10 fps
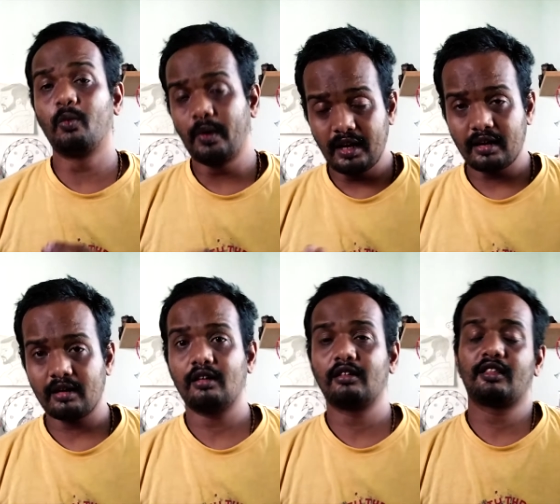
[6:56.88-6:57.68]
where
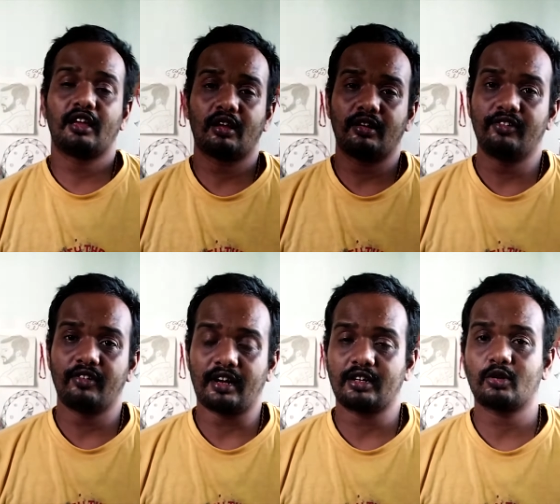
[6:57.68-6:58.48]
the
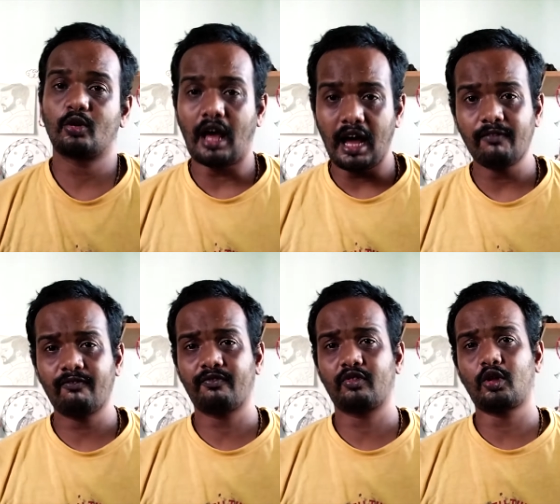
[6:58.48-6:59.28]
director could have
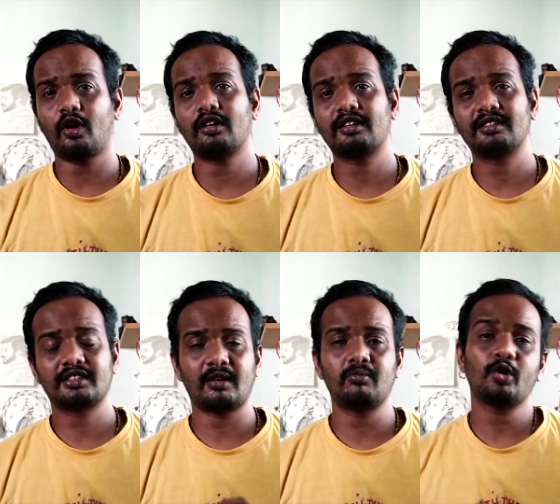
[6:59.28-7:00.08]
thought
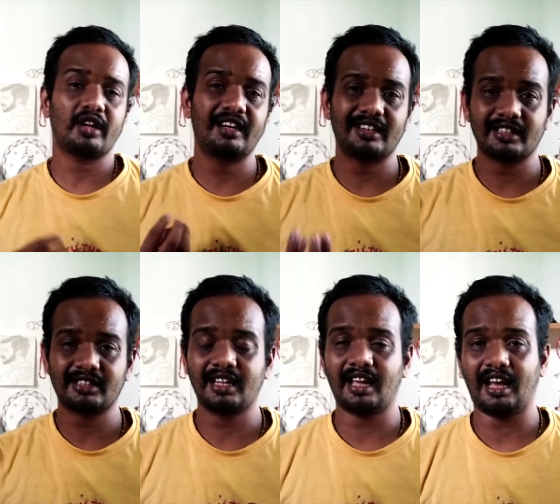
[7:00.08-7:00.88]
some more
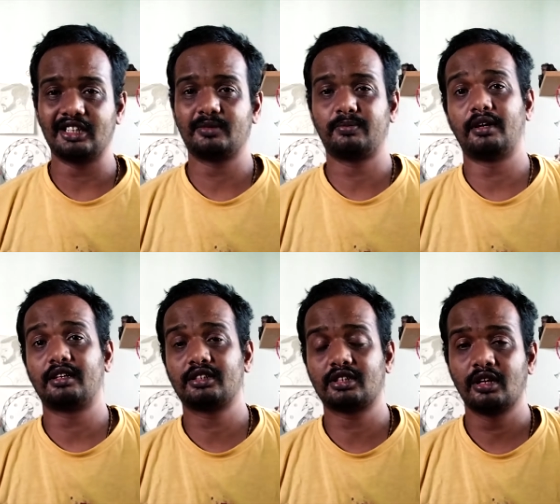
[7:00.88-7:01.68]
interesting
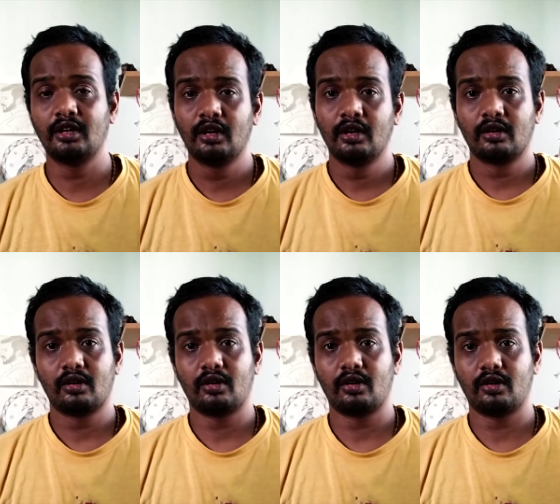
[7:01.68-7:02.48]
aspects
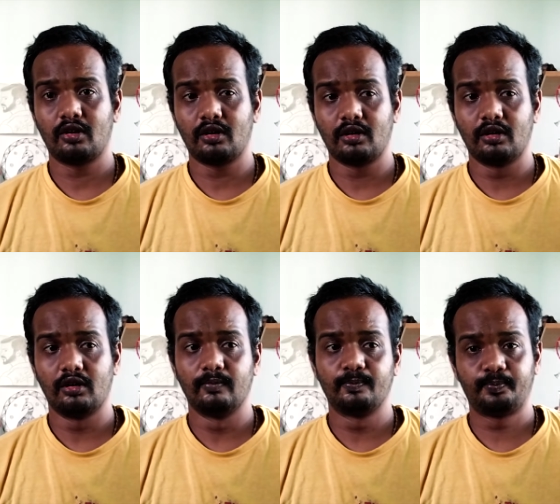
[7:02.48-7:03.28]

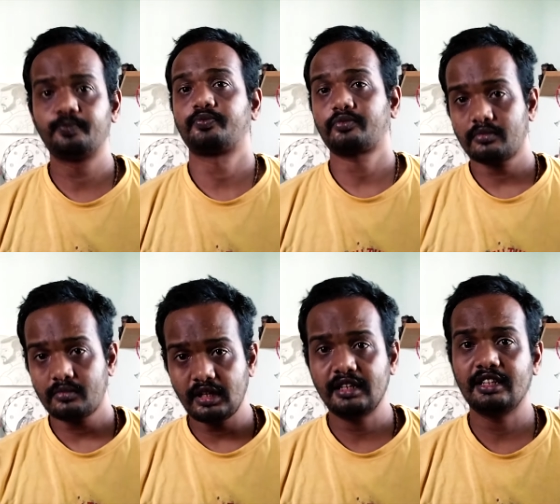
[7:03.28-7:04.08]

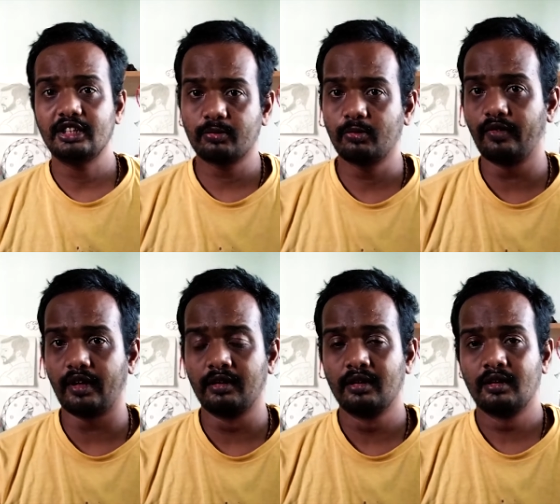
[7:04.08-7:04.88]
in this movie.